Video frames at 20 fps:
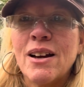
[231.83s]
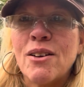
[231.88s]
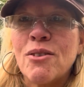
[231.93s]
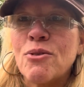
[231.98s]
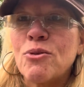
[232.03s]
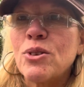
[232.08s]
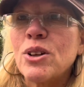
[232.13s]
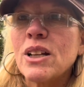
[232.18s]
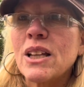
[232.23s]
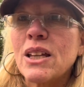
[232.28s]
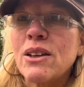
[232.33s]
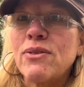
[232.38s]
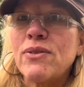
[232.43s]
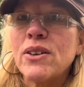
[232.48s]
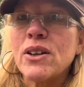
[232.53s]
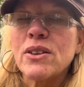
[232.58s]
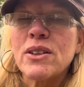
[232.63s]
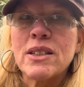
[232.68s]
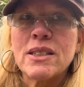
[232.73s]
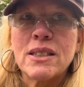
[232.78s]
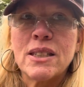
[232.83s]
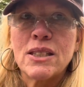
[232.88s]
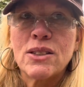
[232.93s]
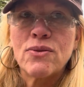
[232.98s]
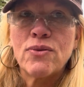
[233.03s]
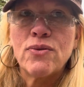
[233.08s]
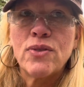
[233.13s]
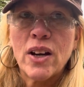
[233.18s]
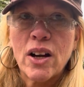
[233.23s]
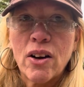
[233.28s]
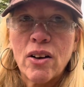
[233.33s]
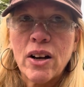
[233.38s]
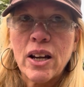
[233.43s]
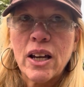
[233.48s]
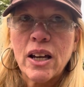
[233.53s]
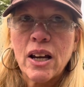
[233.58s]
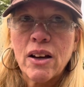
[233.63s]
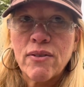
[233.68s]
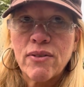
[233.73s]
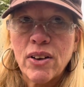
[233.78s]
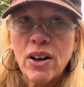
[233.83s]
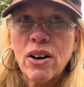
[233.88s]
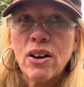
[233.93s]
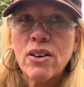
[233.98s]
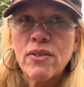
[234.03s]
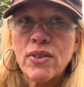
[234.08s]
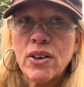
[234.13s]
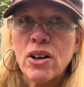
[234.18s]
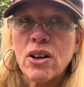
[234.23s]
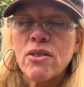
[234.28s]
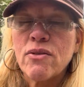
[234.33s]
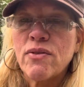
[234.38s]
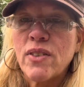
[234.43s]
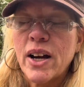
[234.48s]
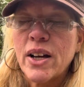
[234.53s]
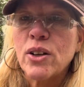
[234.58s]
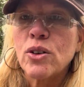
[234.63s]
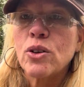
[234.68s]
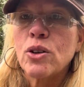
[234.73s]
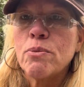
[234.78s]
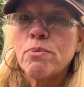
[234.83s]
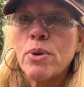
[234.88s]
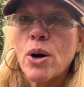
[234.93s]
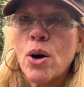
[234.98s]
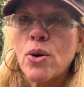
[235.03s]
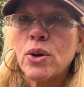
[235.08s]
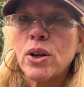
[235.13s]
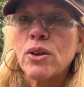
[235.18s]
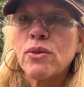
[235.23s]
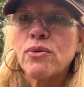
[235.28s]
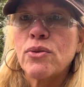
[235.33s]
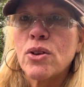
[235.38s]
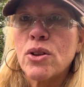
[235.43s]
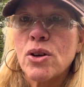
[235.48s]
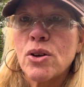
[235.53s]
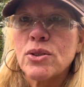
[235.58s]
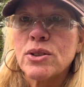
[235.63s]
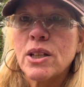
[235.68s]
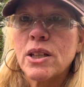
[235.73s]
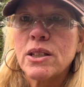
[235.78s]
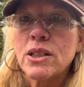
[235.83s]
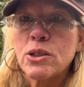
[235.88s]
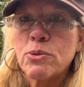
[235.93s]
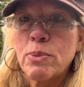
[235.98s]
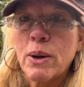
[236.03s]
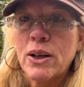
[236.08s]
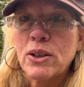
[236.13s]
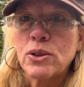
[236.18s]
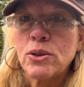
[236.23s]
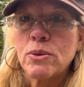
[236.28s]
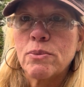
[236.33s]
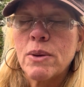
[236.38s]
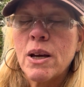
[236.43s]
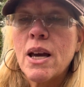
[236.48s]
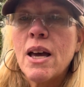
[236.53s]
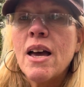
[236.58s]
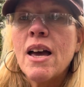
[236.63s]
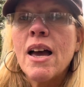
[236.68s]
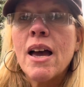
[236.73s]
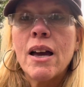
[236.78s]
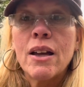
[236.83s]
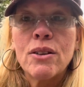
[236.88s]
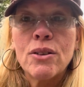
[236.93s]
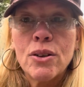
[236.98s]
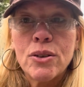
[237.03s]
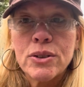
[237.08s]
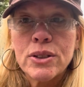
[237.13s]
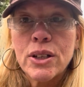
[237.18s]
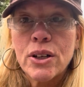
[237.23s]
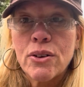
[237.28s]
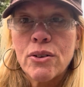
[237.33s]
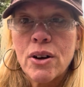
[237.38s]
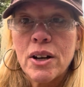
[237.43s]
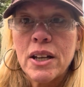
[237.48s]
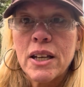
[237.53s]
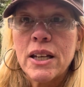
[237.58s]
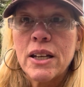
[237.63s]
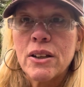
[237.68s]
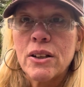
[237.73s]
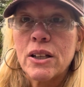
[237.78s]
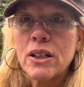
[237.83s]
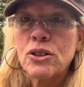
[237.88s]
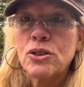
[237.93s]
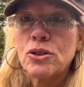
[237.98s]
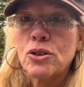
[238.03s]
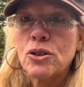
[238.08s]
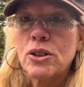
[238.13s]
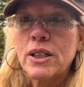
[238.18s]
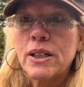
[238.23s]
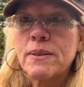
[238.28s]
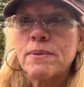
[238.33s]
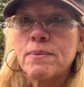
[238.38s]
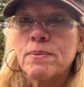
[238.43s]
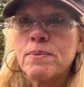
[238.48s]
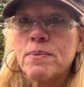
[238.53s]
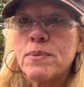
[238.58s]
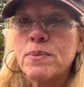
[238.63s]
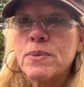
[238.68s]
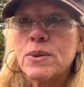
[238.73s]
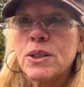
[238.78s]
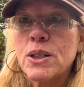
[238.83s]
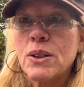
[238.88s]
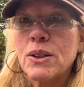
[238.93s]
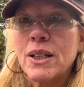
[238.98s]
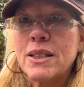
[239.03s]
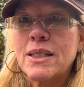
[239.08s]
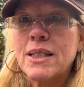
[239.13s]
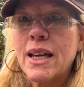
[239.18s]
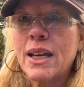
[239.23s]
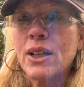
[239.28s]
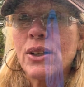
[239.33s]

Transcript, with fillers: really feel this is very, a very, very vital component for those on the spectrum and those that are on a healing journey. So let's take